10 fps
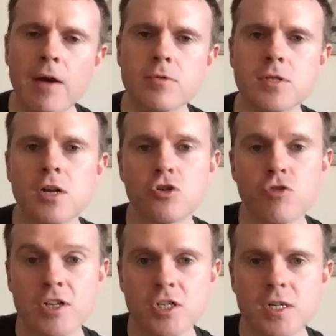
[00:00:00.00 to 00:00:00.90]
about a
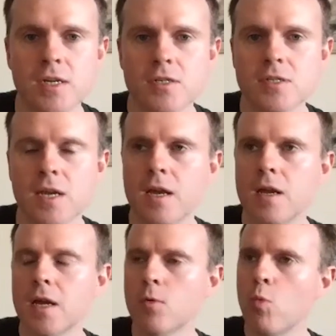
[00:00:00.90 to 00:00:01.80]
tragedy,
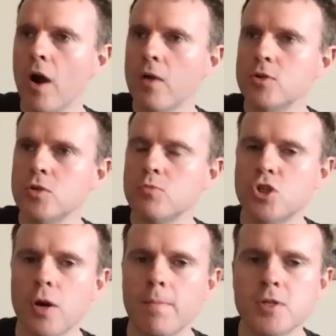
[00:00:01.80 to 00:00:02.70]
say, why would
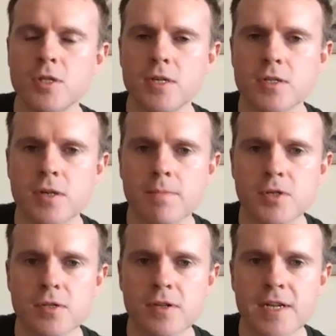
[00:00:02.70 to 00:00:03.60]
you jump to the
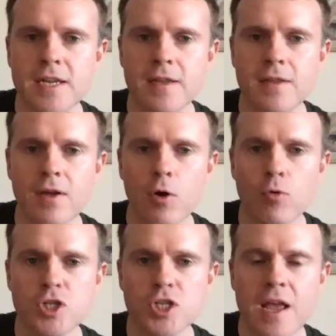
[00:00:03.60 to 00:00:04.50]
assumption that he
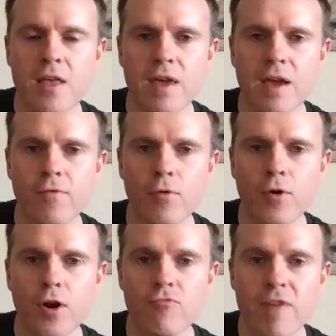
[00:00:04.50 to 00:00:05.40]
or she
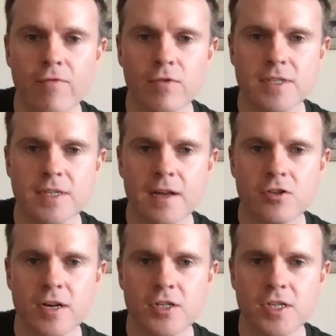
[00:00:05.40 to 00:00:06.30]
therefore revels in
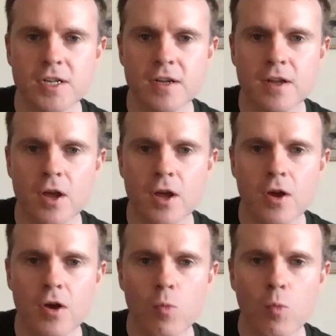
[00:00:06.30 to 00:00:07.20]
that tragedy?
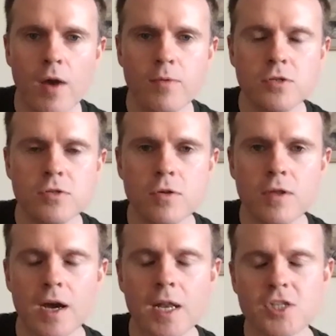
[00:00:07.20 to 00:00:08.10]
Why would you
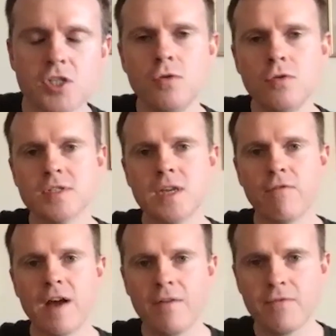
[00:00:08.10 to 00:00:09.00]
do that unless you
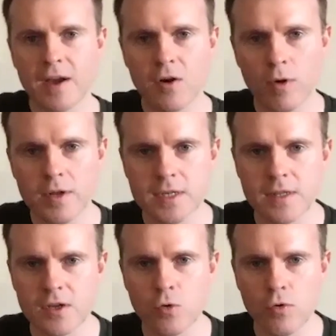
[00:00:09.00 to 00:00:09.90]
yourself have that
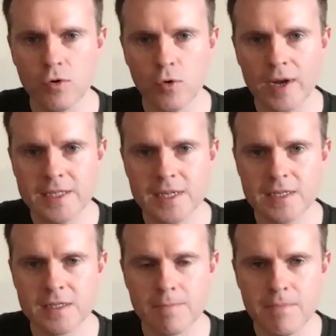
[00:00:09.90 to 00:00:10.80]
quality that your your
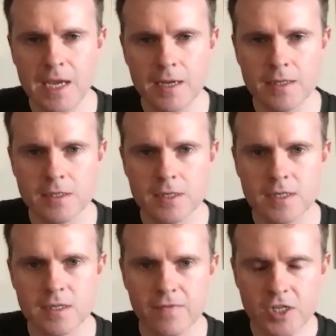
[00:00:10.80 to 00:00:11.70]
instinct is a mean
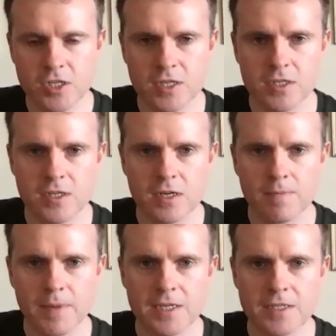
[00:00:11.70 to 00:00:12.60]
instinct, is a vicious
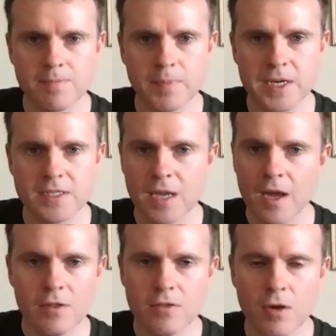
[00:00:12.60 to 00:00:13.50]
instinct? Because because
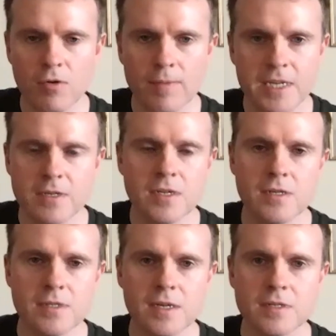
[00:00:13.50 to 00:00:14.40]
no comedian
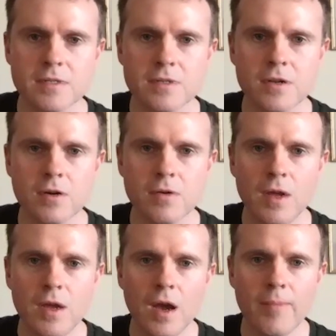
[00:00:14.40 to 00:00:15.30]
does this, you know?
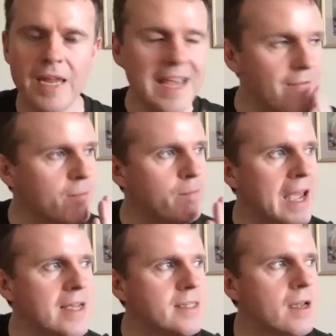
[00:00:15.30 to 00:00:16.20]
I mean, even
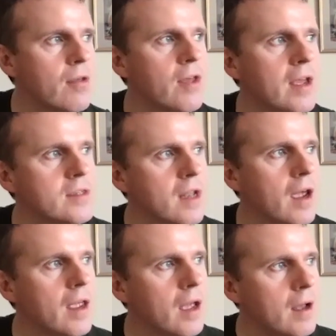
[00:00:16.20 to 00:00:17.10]
basic things
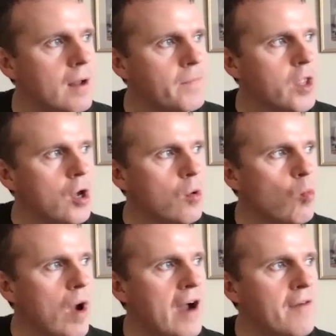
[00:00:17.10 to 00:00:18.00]
like
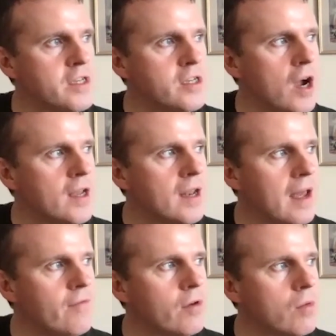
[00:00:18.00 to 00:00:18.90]
after
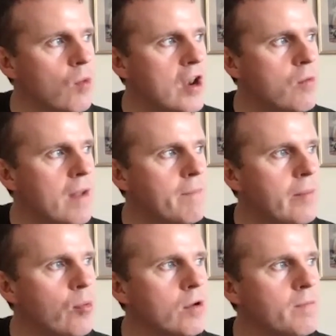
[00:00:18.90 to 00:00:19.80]
9-11, when when
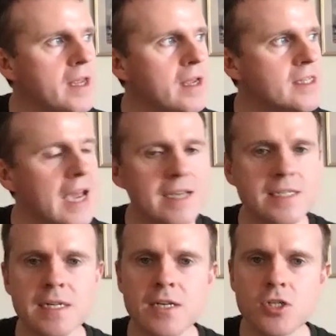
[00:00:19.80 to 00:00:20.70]
people would be
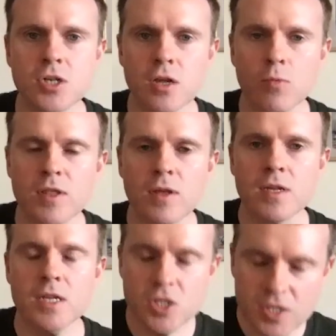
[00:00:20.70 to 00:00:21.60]
texting each other with
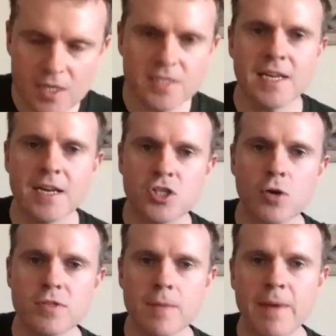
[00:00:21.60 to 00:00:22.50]
sick
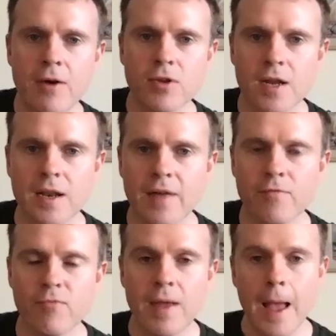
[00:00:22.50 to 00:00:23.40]
jokes about
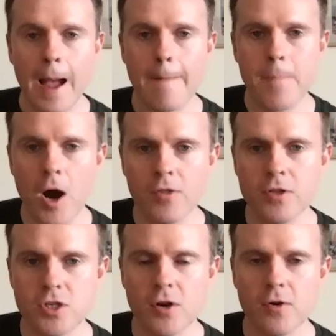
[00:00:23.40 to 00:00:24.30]
9-11 right and part of
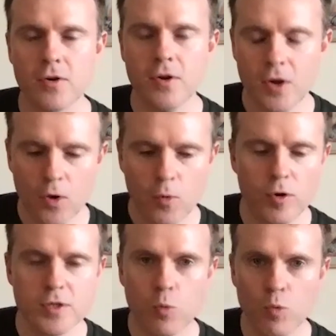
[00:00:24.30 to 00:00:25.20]
the joke
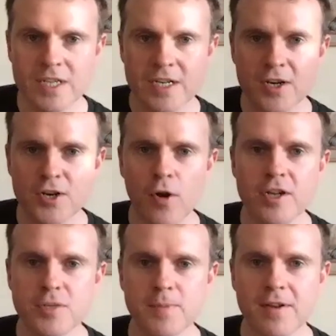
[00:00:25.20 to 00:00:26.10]
was was an
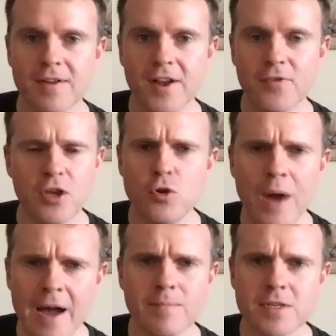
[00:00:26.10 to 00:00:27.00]
acknowledgement that
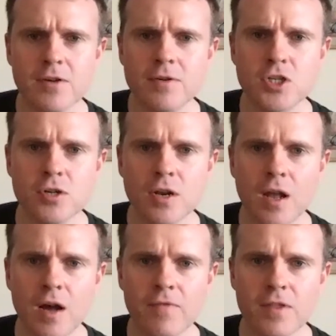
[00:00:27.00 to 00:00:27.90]
you absolutely shouldn't
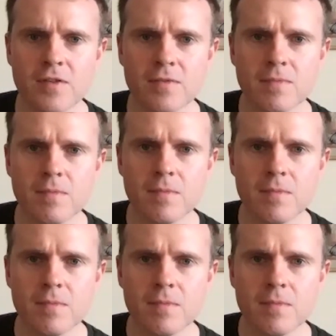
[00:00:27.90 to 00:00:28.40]
laugh at this